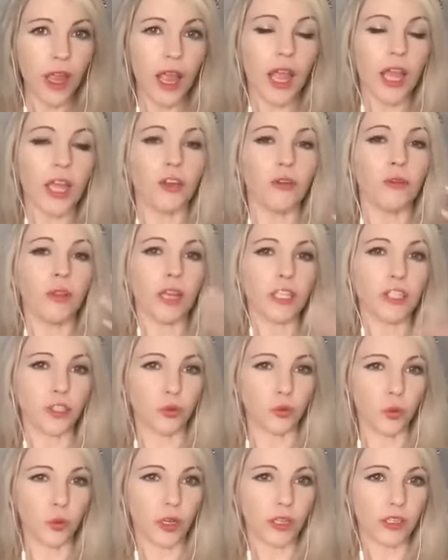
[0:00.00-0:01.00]
and you let
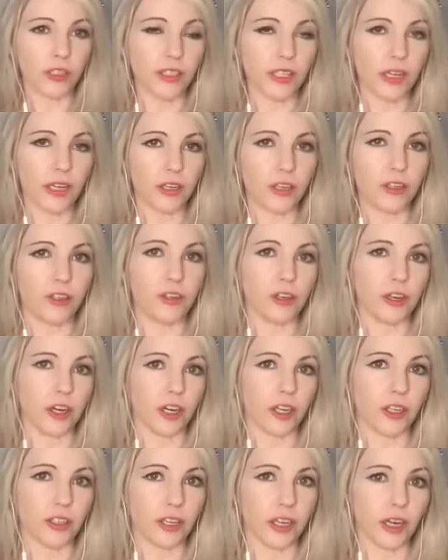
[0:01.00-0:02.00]
your walls down and your
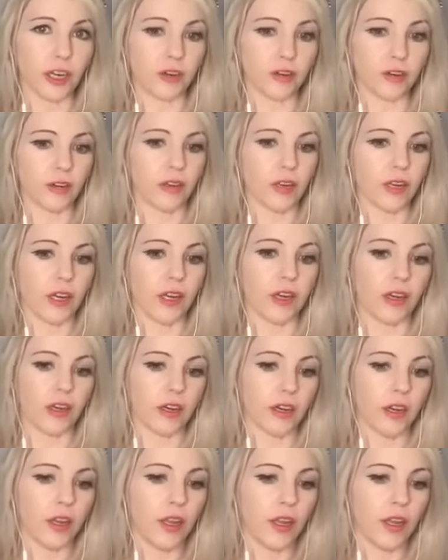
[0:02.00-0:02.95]
guard down here.